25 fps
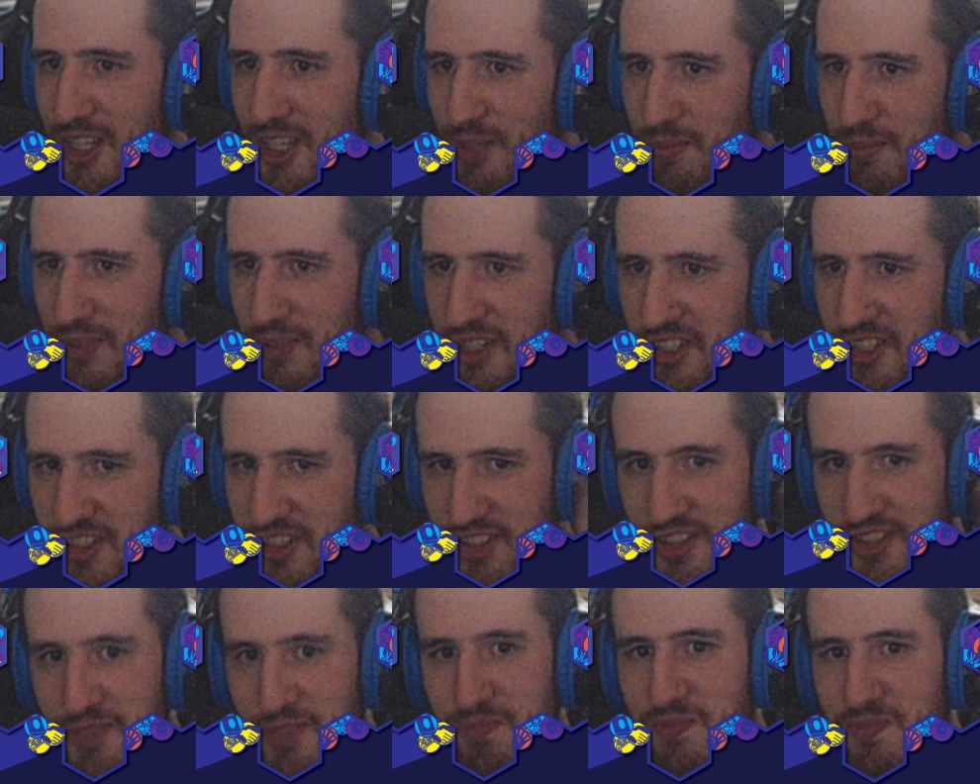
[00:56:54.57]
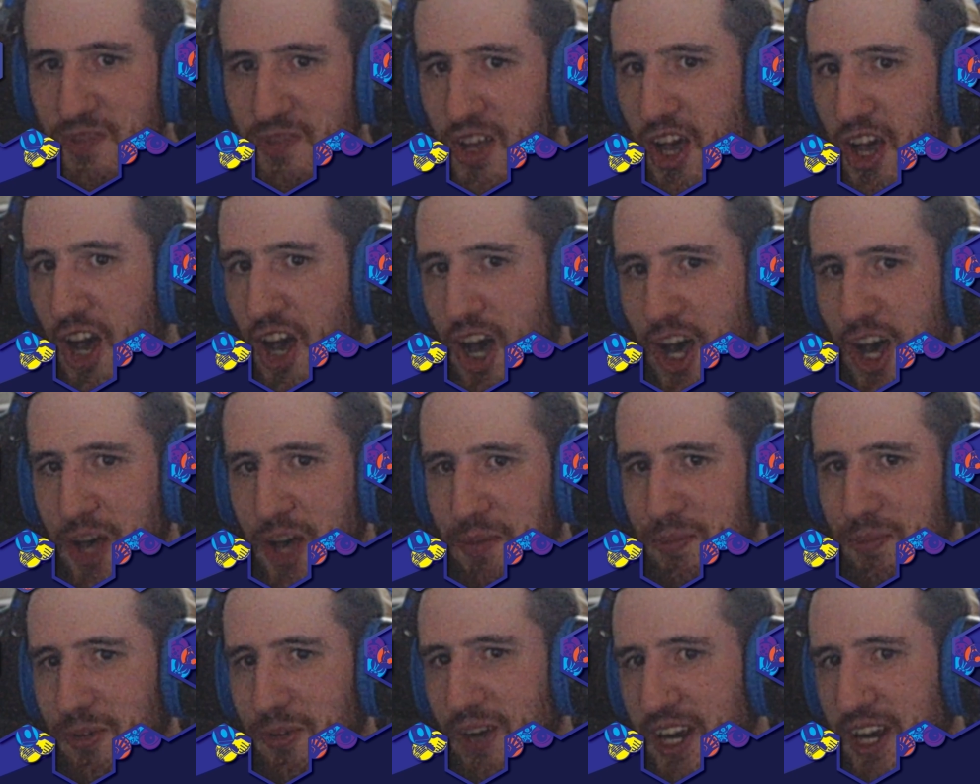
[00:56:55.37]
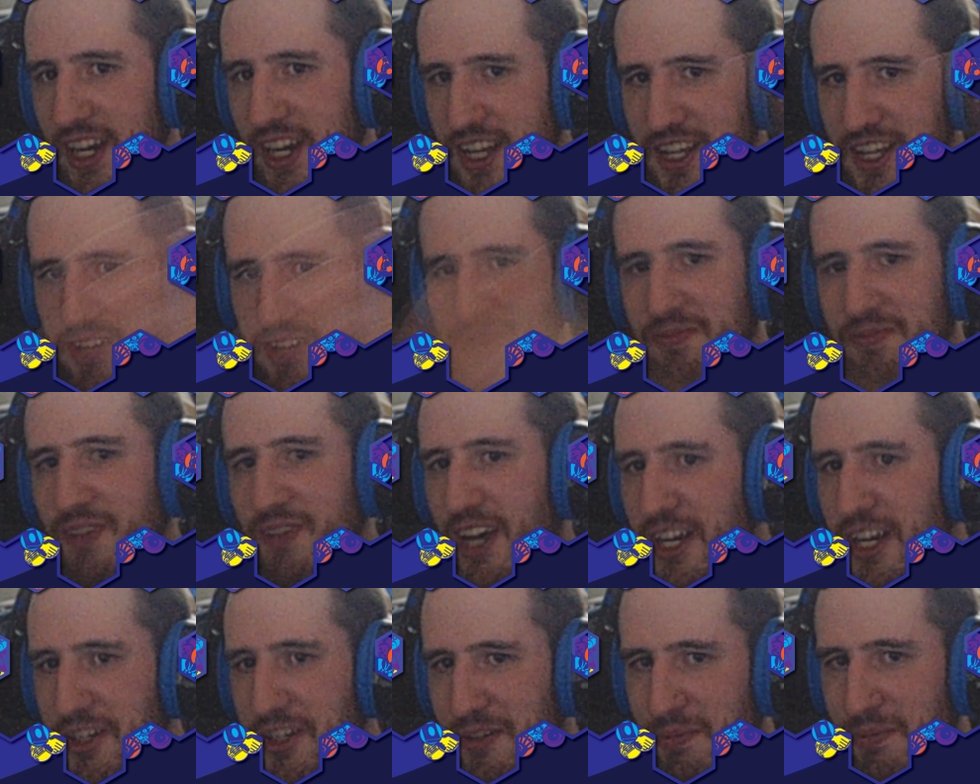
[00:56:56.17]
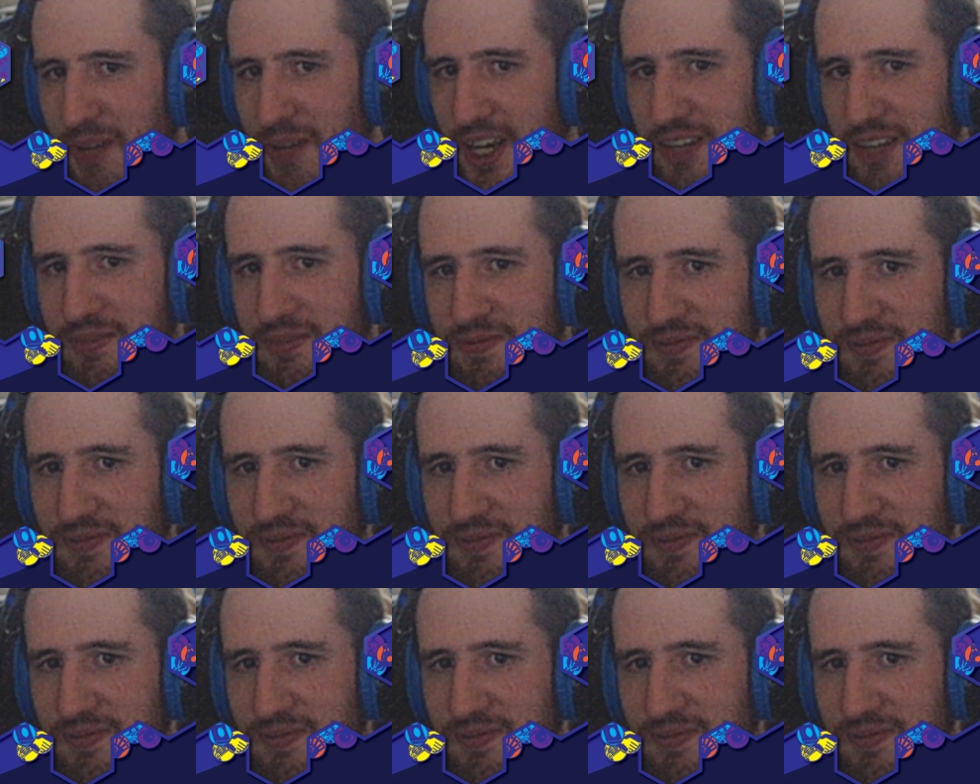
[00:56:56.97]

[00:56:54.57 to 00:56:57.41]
please just hop right in. I don't mind.